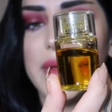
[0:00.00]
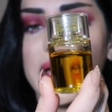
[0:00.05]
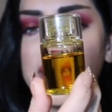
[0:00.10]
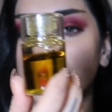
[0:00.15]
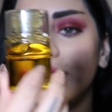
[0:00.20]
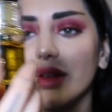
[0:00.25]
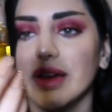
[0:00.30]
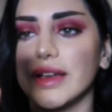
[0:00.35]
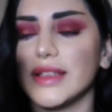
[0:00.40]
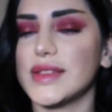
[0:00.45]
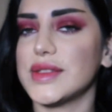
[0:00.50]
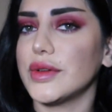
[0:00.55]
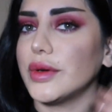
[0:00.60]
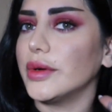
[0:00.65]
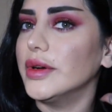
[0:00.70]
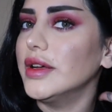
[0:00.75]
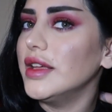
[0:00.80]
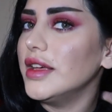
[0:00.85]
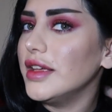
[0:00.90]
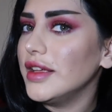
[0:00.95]
and you guys
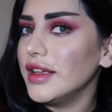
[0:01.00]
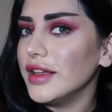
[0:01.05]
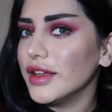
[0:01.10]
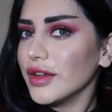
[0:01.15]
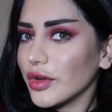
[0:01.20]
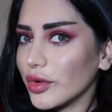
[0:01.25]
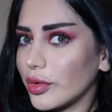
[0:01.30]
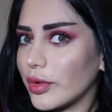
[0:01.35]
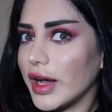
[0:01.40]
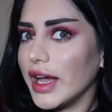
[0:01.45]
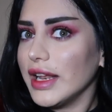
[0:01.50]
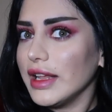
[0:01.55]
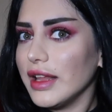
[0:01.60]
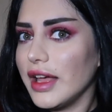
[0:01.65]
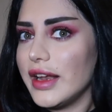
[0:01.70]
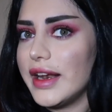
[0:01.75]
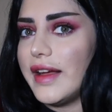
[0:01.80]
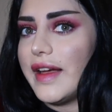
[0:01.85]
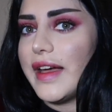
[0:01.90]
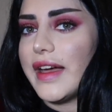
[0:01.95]
know quite a
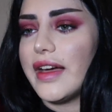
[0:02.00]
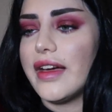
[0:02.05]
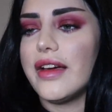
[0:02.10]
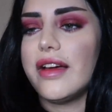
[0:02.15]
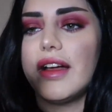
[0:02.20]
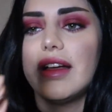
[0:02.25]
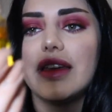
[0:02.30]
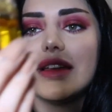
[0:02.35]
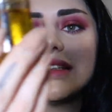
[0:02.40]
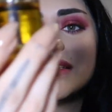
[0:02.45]
lot of hair and